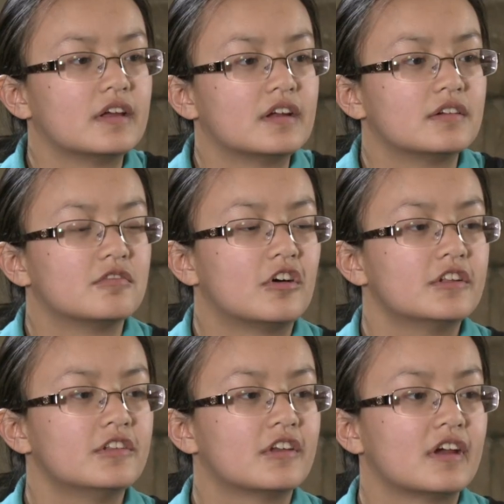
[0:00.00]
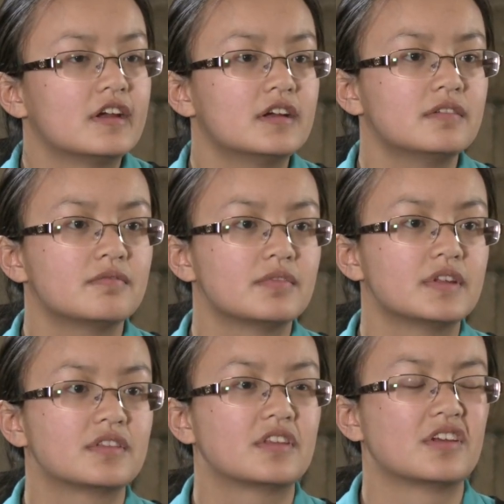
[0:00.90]
then one day,
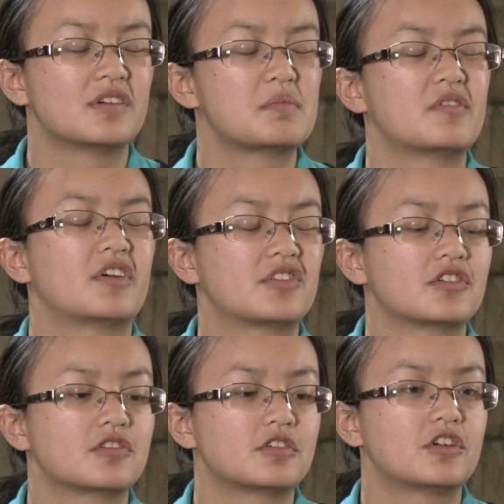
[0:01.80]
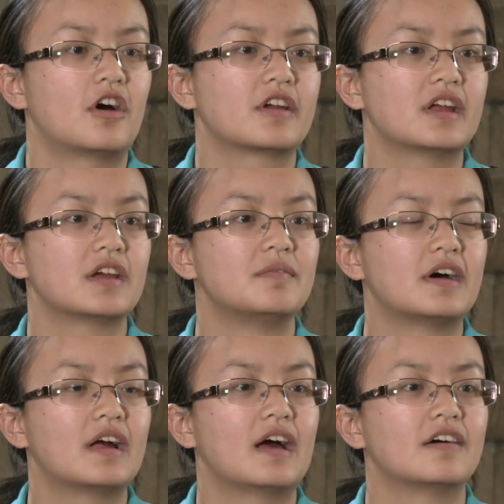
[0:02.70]
the professors were talking
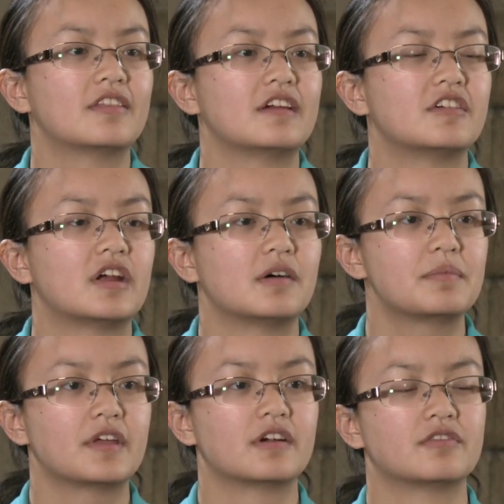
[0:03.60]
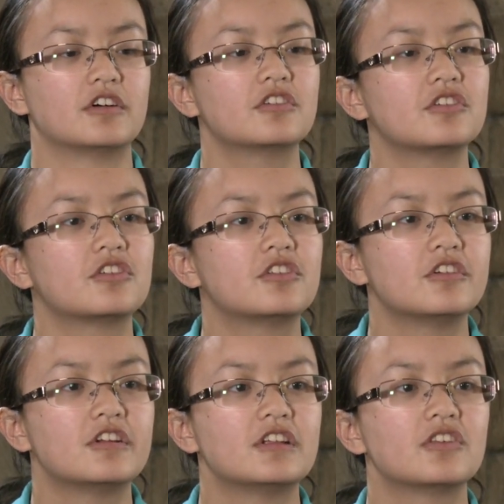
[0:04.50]
about how they would help their vocal
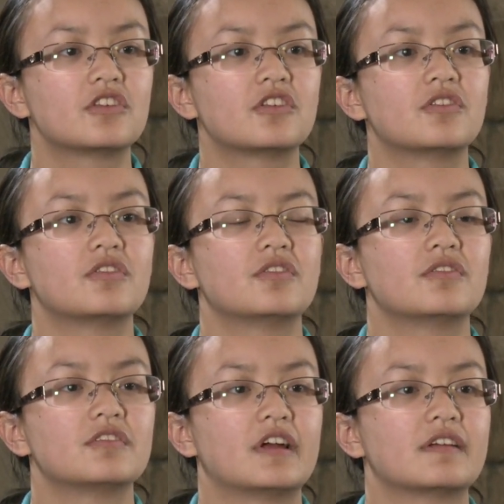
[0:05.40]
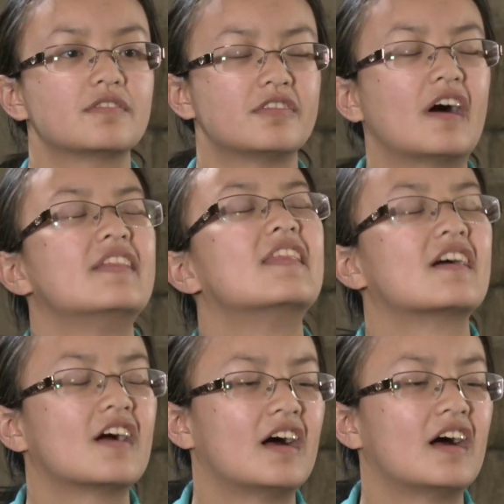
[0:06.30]
students, like, find their